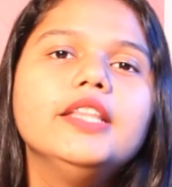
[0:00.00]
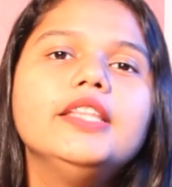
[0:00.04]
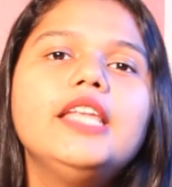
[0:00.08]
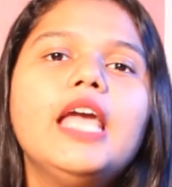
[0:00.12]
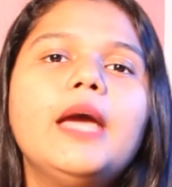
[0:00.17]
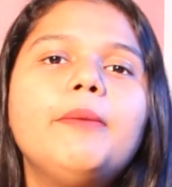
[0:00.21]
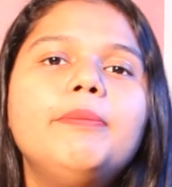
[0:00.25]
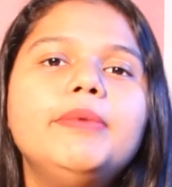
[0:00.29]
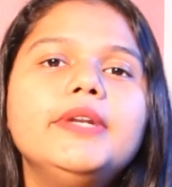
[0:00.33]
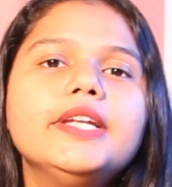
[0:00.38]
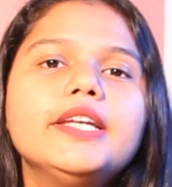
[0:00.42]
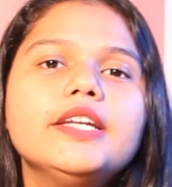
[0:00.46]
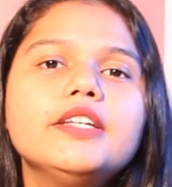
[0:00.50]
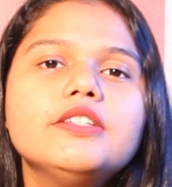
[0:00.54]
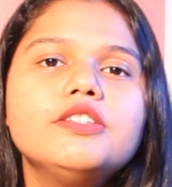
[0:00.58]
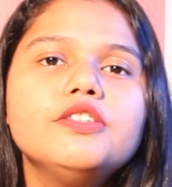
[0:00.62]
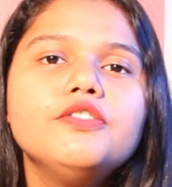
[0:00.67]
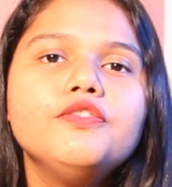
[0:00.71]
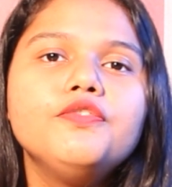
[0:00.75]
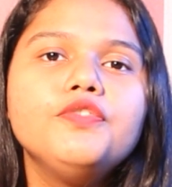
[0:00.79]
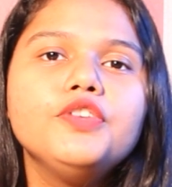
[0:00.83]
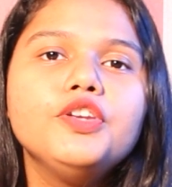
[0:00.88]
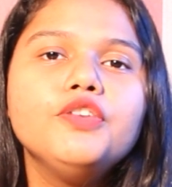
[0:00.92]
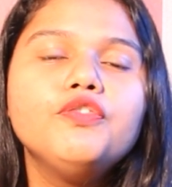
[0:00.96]
The
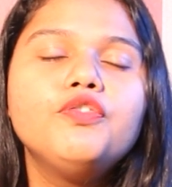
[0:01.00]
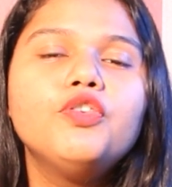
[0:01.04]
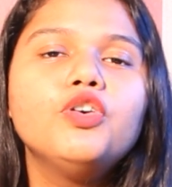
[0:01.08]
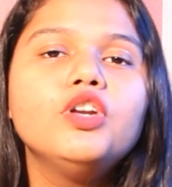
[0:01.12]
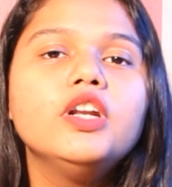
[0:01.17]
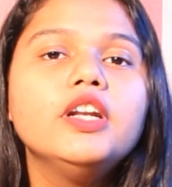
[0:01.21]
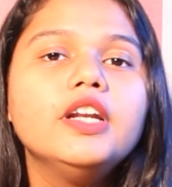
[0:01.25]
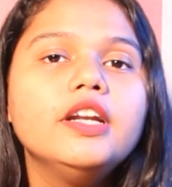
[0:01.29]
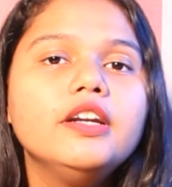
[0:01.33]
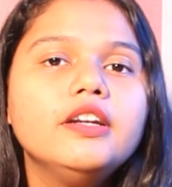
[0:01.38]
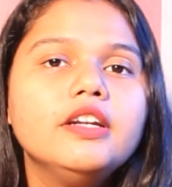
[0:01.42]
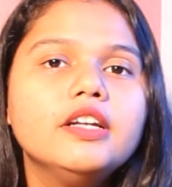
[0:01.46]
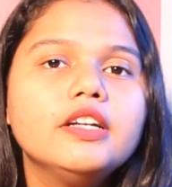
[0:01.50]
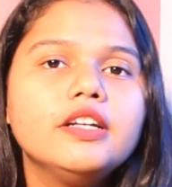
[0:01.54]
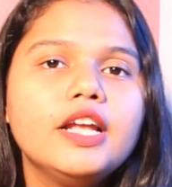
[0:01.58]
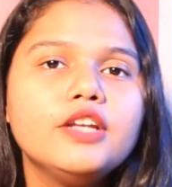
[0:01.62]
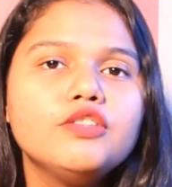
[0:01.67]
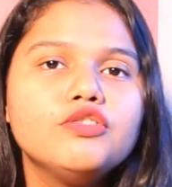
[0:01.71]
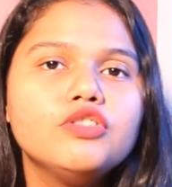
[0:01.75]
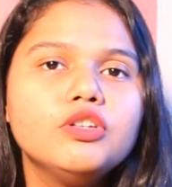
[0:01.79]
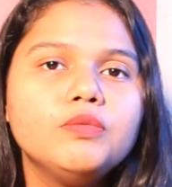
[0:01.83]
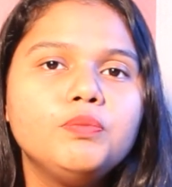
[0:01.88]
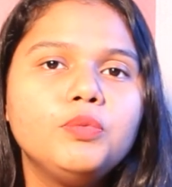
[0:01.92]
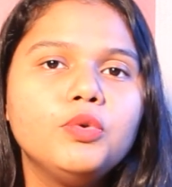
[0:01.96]
application fee for an
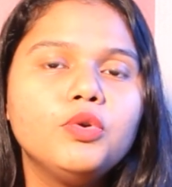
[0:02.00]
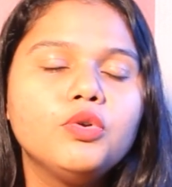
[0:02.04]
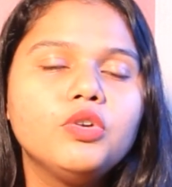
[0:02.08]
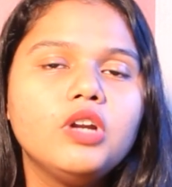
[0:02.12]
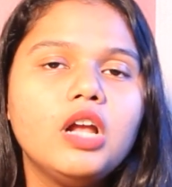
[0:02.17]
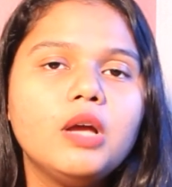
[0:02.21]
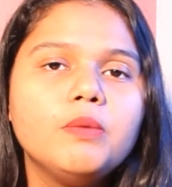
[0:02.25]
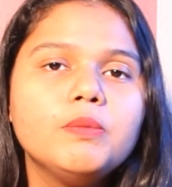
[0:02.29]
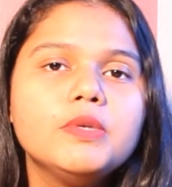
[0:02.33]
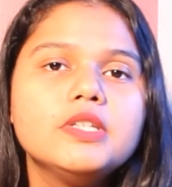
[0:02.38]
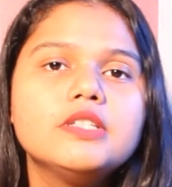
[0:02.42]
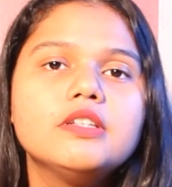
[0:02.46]
undergraduate program